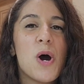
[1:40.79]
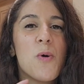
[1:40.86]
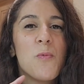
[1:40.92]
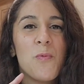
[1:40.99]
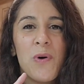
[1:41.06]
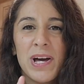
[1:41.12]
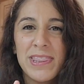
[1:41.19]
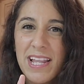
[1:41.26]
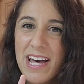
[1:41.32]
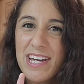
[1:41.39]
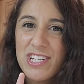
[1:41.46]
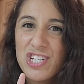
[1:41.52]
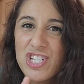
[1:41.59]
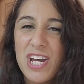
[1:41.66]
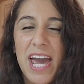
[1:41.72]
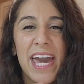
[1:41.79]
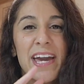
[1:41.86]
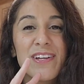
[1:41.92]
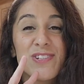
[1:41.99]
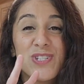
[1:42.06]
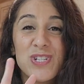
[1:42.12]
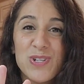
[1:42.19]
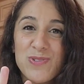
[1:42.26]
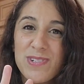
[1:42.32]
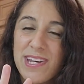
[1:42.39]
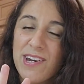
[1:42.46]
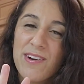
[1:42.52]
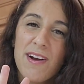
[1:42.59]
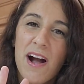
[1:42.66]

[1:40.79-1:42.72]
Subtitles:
1 lunch, and 2 dinner